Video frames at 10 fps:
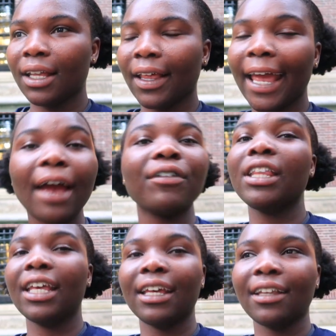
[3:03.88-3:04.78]
Like
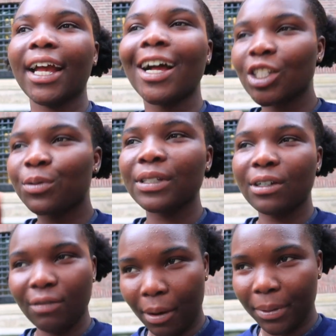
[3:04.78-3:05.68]
everything, like I just went
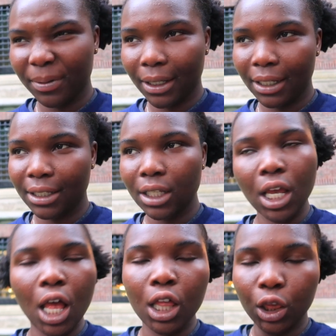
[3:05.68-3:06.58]
to a ramen place
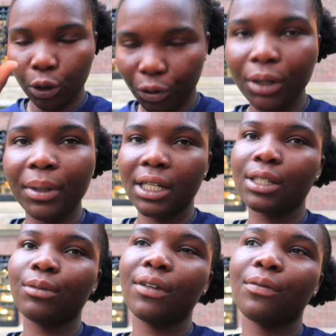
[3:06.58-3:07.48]
3
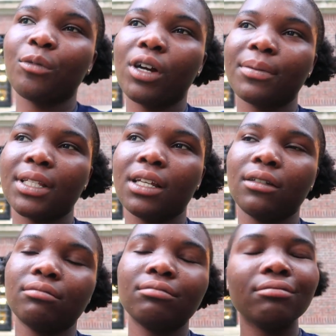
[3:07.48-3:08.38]
minutes away from where I'm staying